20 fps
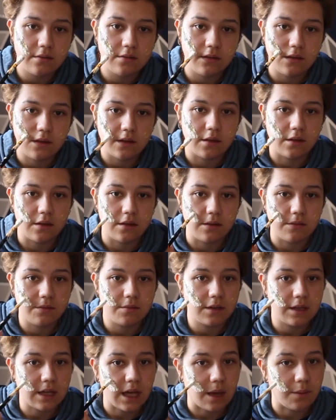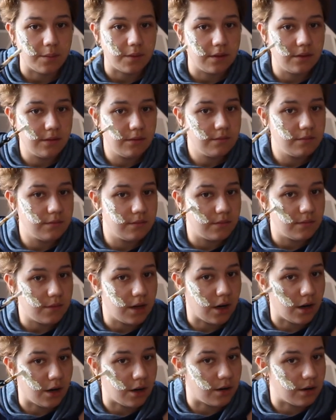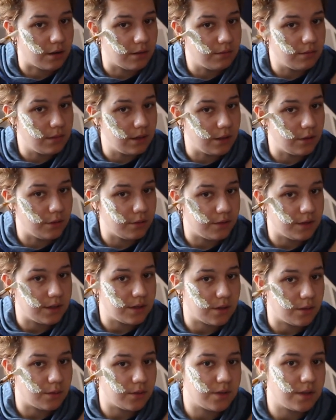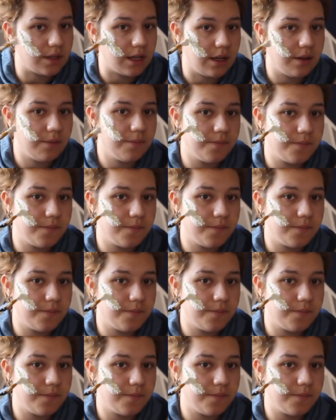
the captain, our Luffy so to say,